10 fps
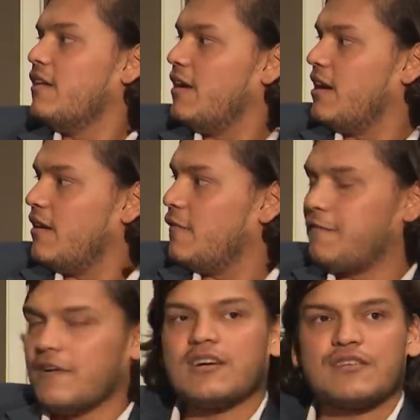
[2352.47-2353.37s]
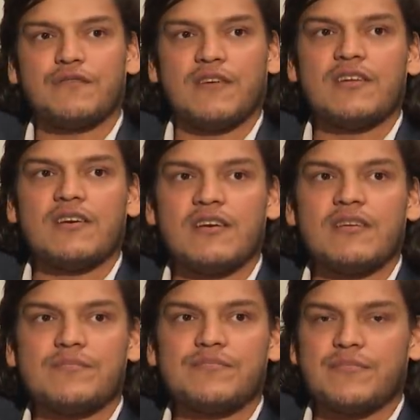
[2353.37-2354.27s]
uh, first for
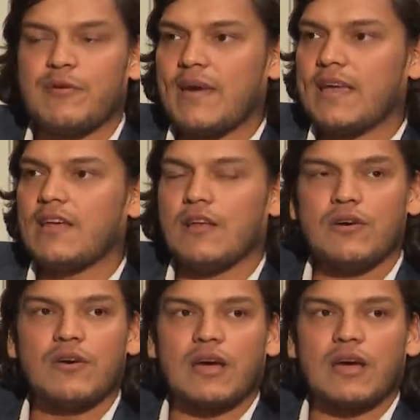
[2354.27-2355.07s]
the way attraction. They look.